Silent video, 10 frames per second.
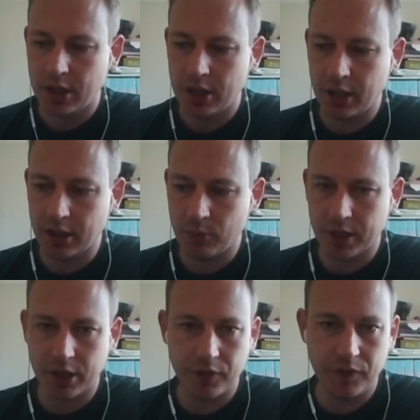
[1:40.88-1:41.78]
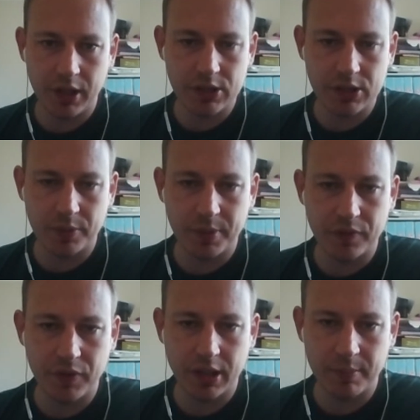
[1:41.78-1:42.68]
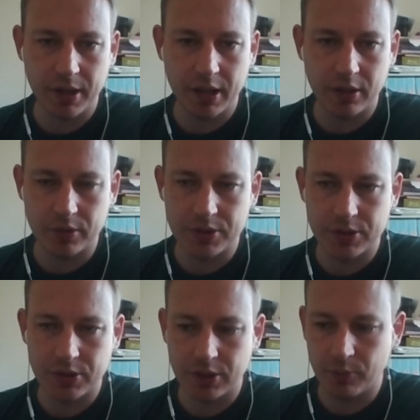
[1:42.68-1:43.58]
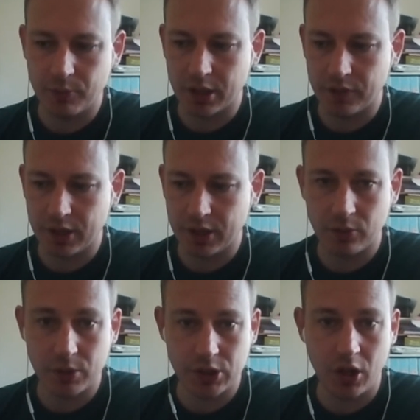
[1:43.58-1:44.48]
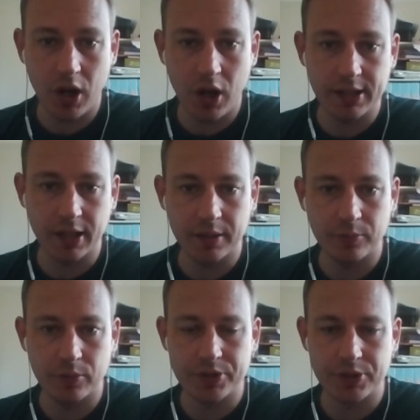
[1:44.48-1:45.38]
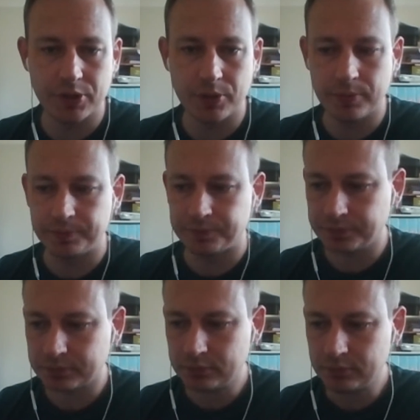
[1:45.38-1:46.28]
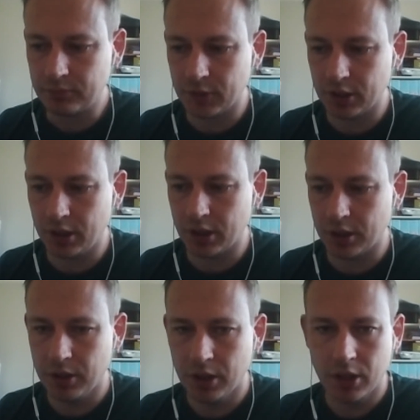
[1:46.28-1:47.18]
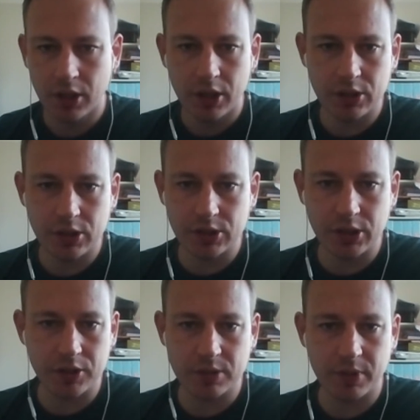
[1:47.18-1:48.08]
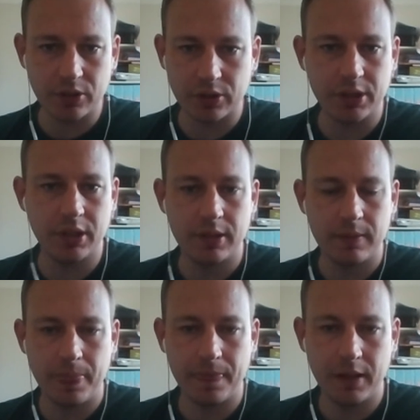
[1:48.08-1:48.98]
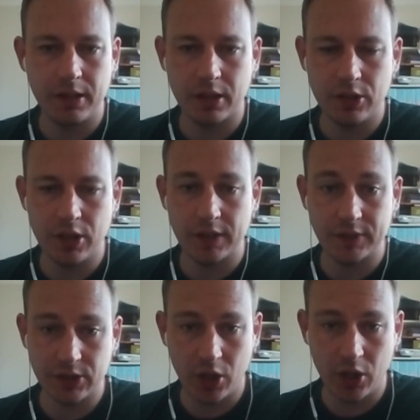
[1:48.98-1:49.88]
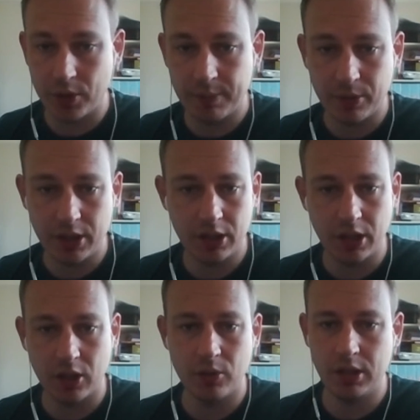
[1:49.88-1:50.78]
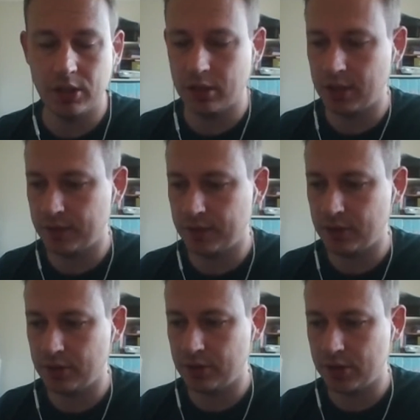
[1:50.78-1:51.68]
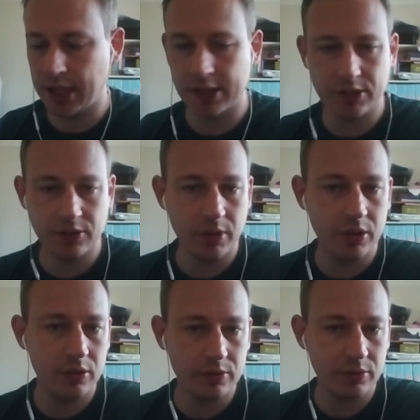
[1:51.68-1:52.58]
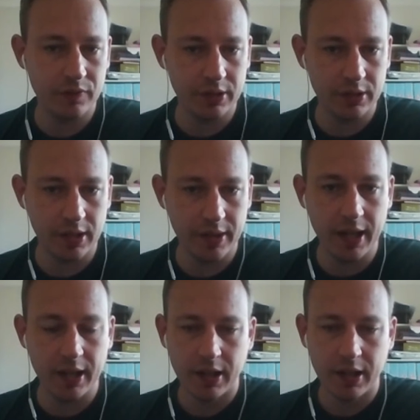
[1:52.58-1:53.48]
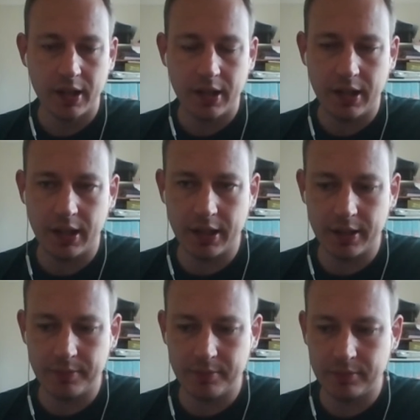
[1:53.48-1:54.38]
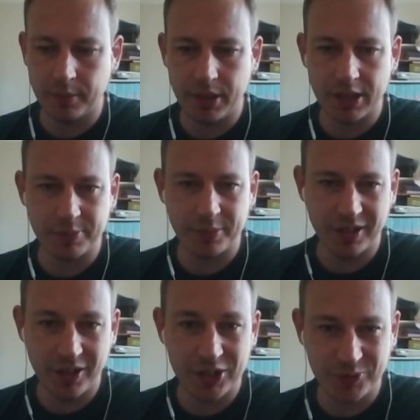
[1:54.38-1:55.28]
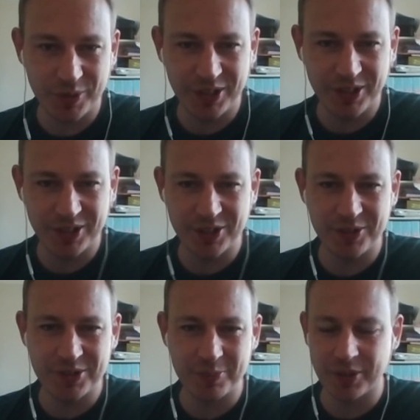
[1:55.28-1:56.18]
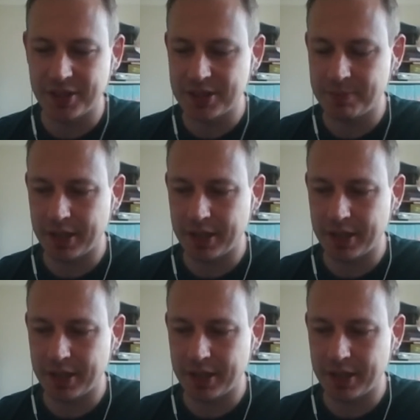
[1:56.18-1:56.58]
You know, one of the things that I've been thinking about was, and one of the things that I wish I had done was to, you know, just go to my doctor. You know, you don't have to tell anybody you're going. You don't have to shout out to the world or anything like that. I mean, that's probably the last thing you're going to do, to be honest.